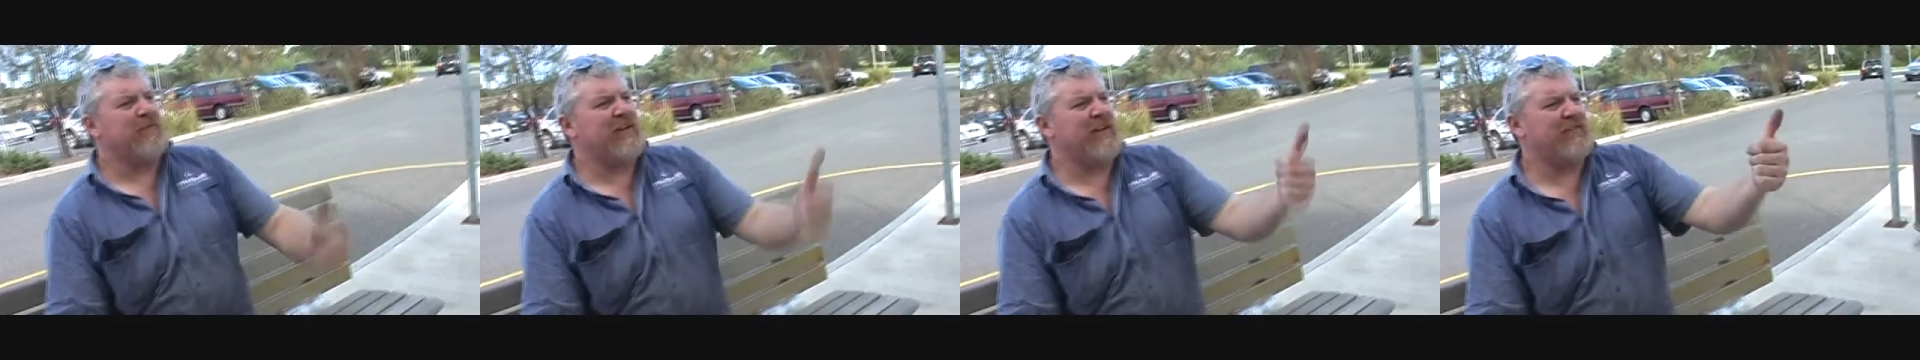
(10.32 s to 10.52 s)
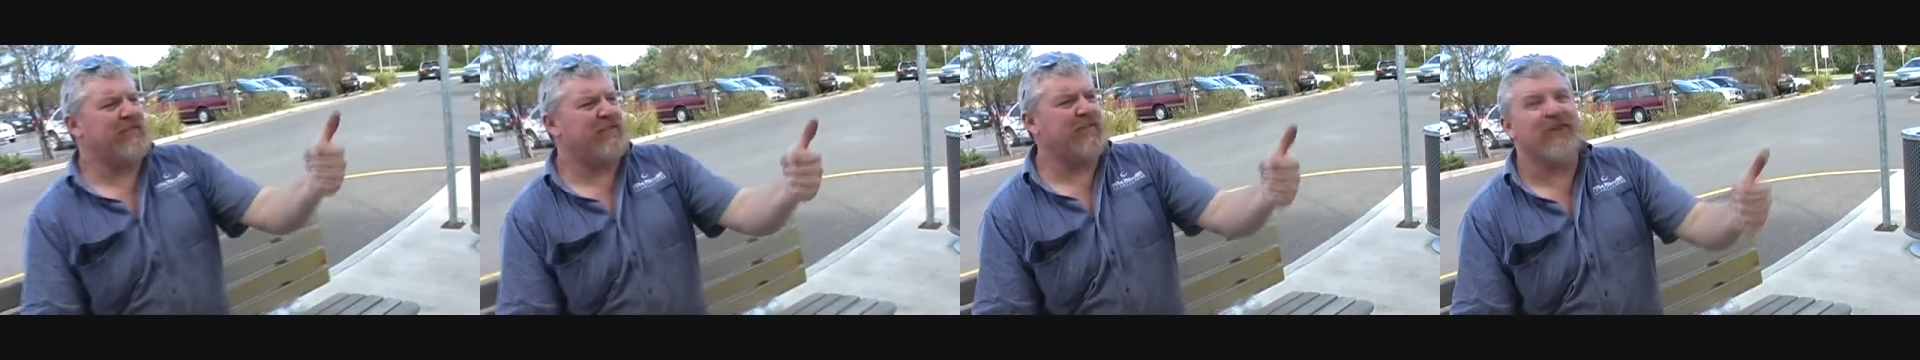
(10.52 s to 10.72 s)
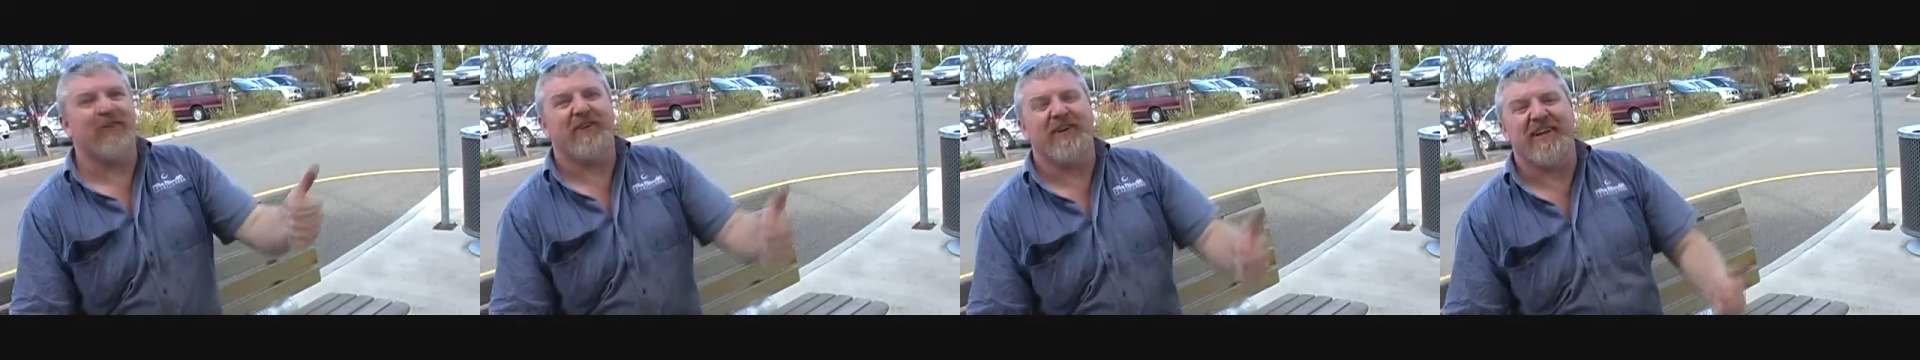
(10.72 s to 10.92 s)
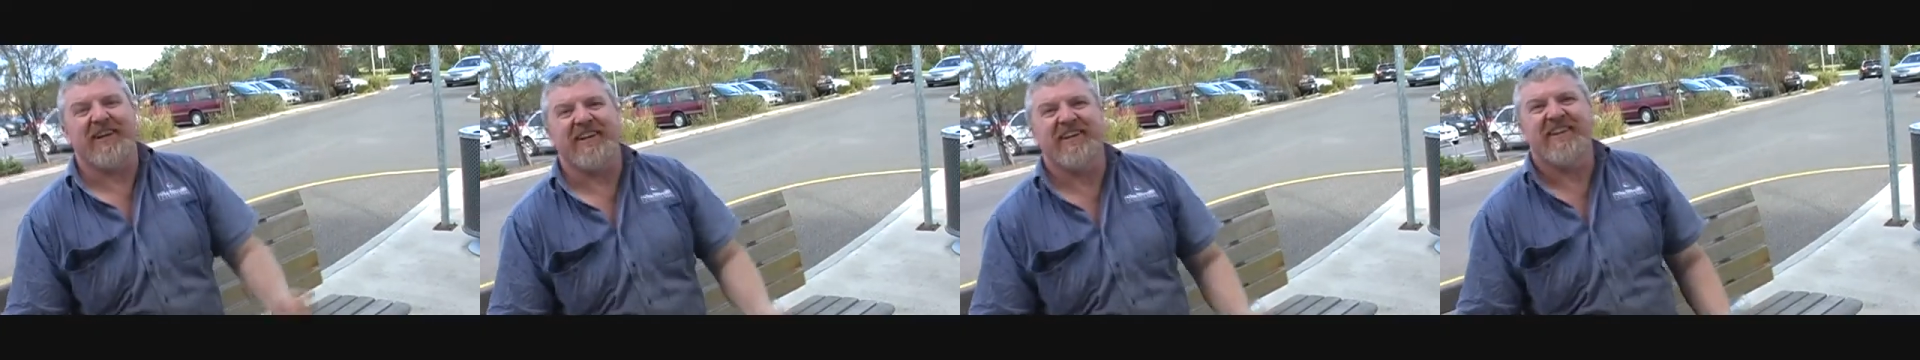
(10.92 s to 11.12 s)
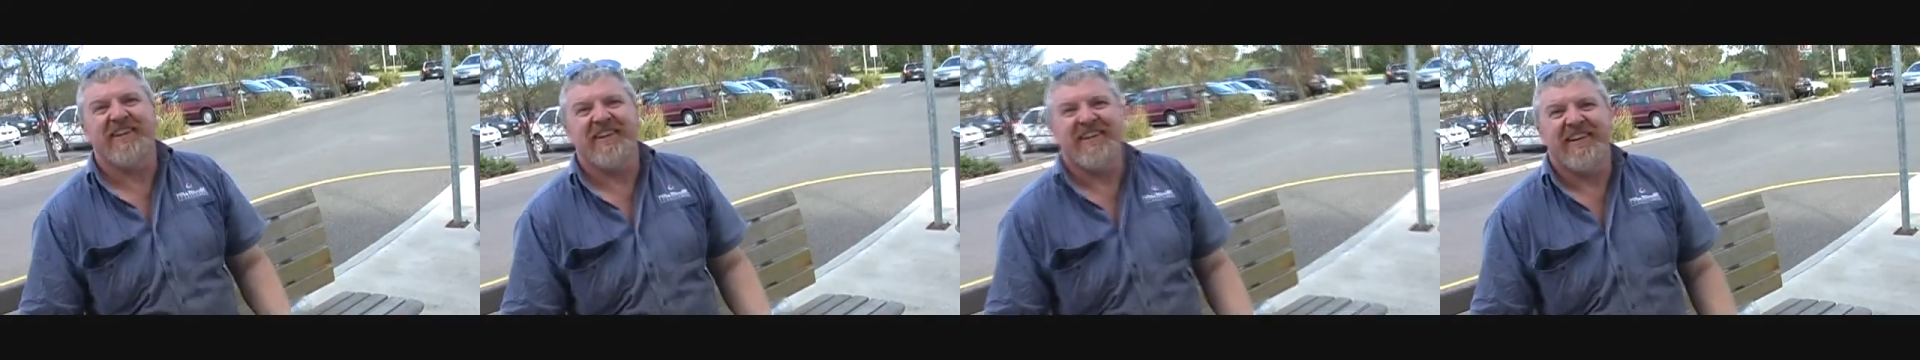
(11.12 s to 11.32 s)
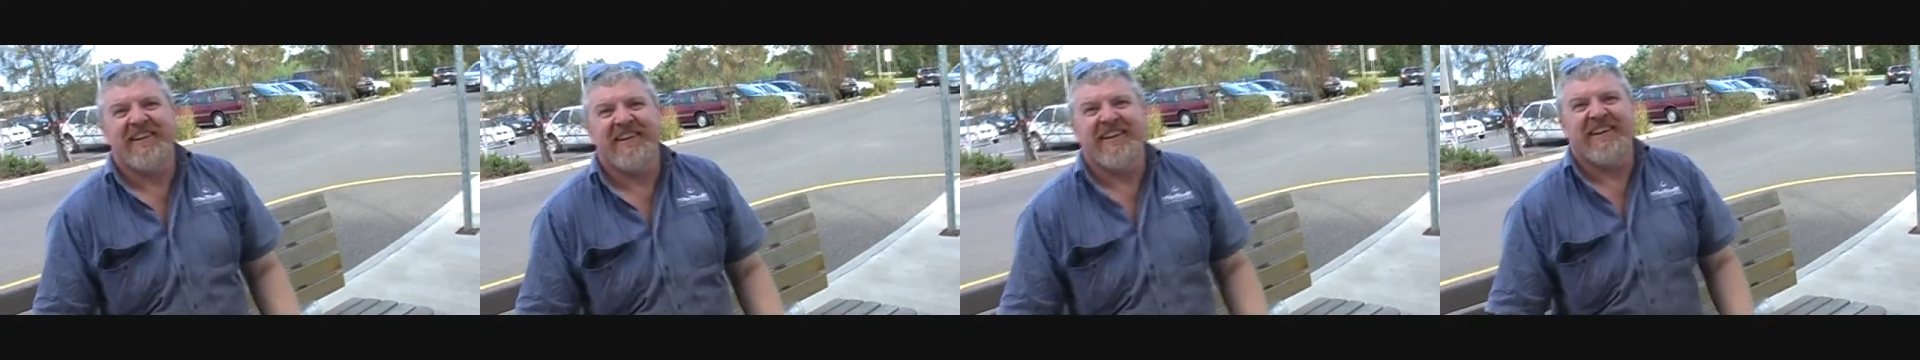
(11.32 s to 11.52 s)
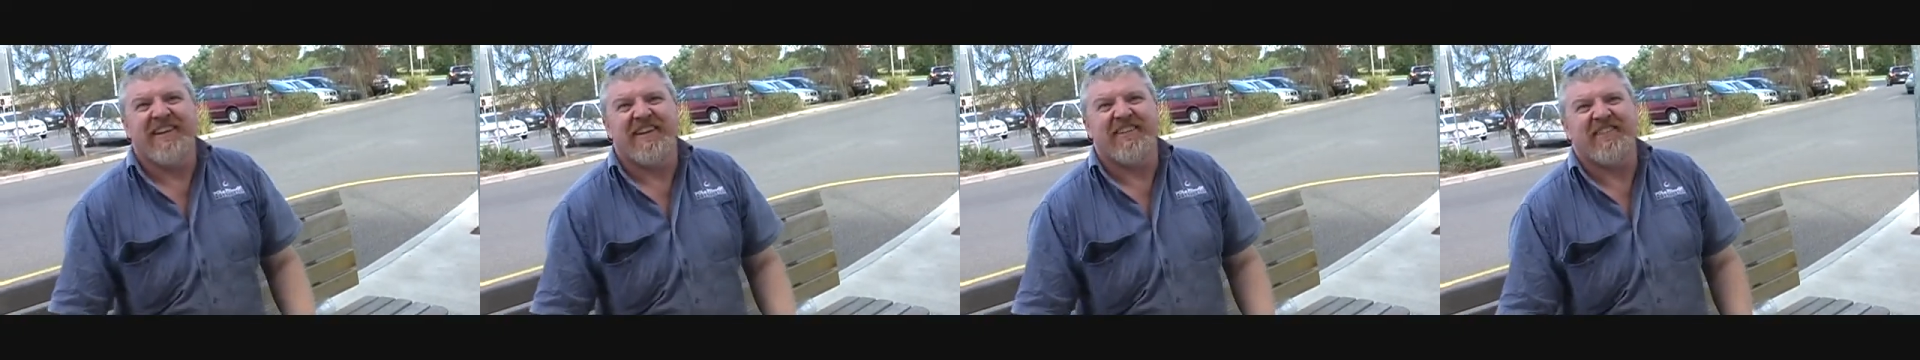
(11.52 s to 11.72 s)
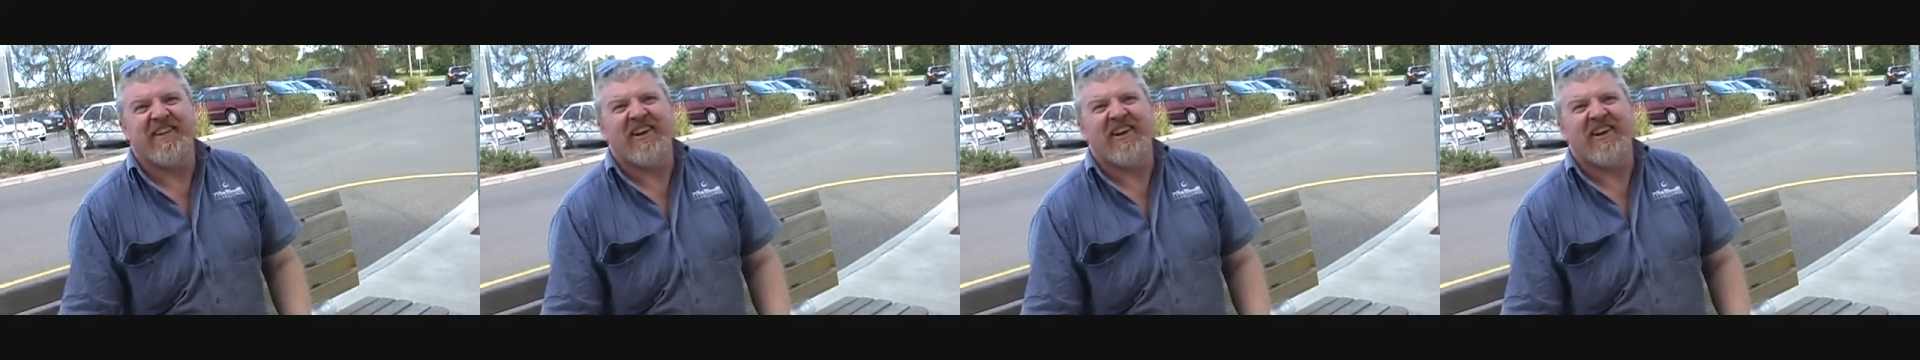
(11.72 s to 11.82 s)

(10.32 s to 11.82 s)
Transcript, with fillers: Pink Floyd. Yeah, yeah, yeah.